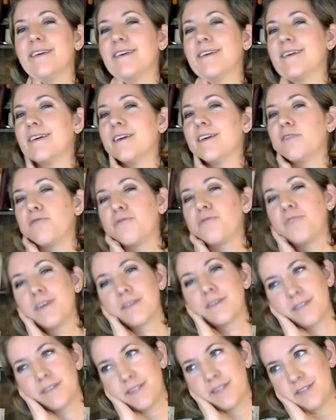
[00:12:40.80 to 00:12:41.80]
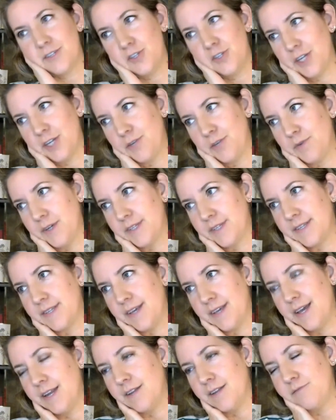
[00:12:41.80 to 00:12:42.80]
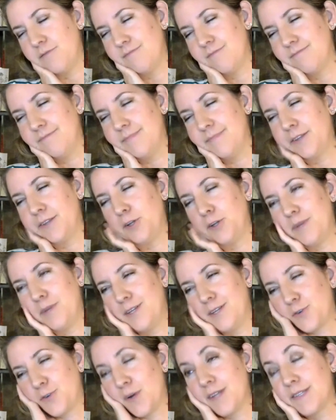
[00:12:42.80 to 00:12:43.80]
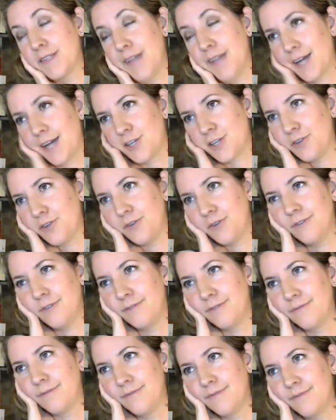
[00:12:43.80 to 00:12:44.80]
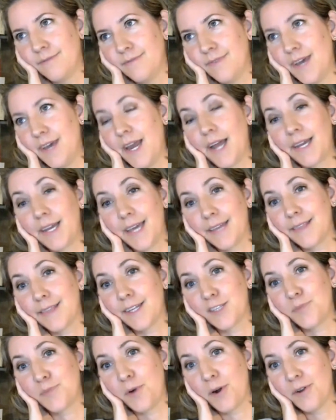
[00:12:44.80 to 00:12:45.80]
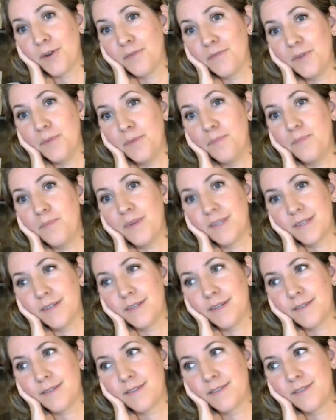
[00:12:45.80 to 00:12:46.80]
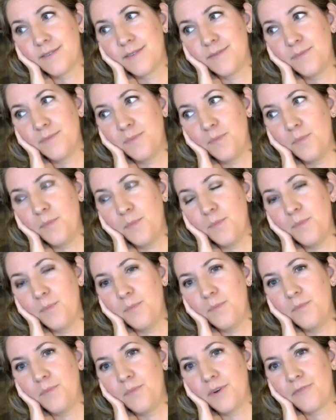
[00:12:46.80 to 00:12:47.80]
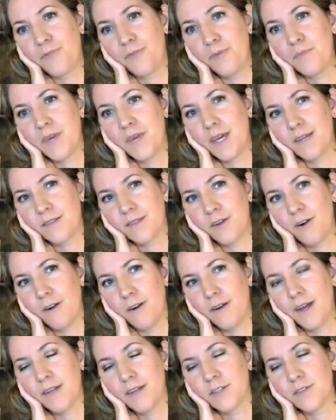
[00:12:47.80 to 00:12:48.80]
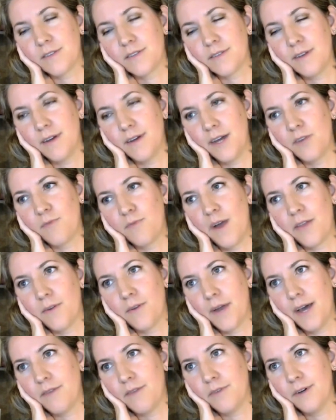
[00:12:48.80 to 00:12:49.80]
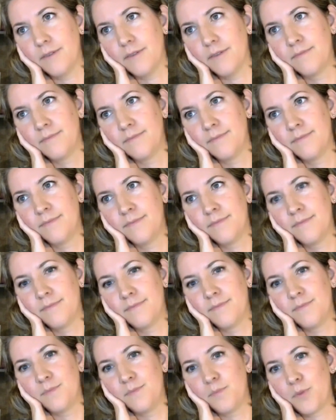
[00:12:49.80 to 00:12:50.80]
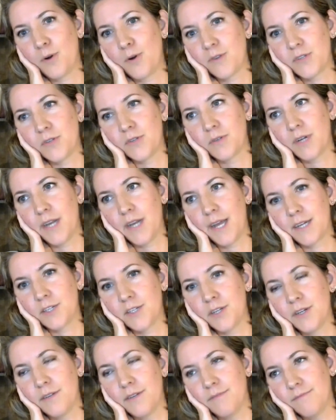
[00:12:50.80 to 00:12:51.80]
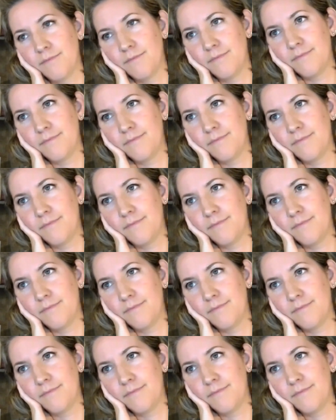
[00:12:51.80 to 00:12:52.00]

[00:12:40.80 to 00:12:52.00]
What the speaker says: it feels disingenuous and it a little bit transactional. And I get that's part of the business. But for me, it's hard. I'd rather have a personal connection,